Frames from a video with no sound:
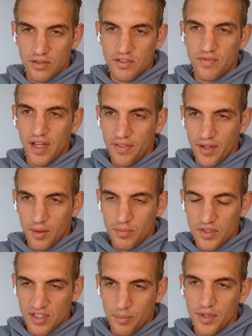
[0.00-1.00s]
Let's vet them
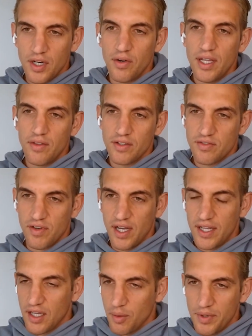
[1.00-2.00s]
to some degree. Let's
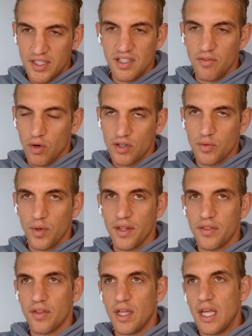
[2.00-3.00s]
find companies they've worked
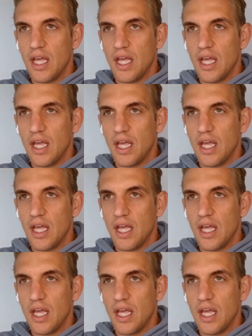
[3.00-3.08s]
with.